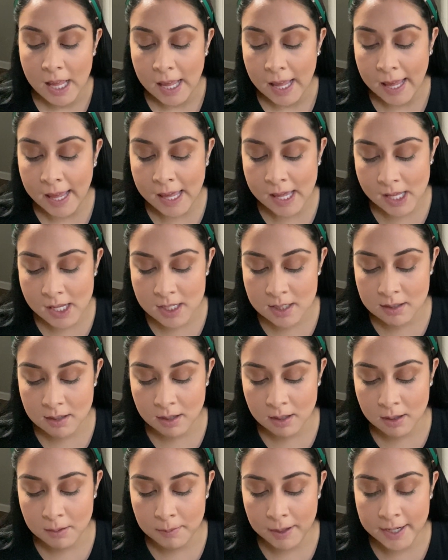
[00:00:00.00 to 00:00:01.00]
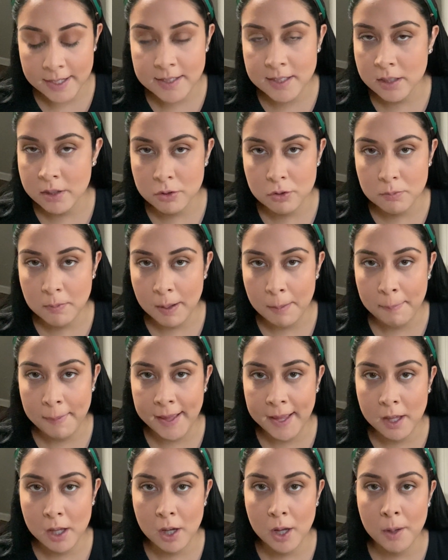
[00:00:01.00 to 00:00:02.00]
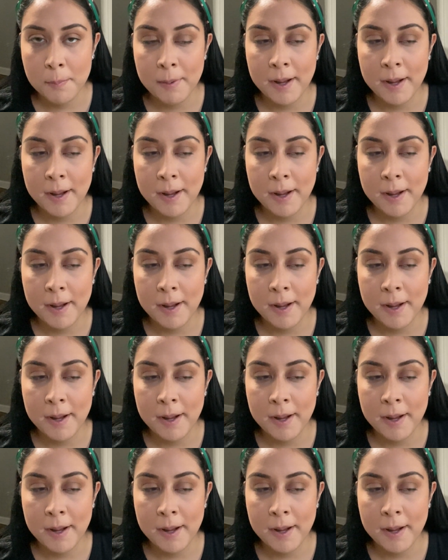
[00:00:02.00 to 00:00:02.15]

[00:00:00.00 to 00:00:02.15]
and I didn't do my makeup.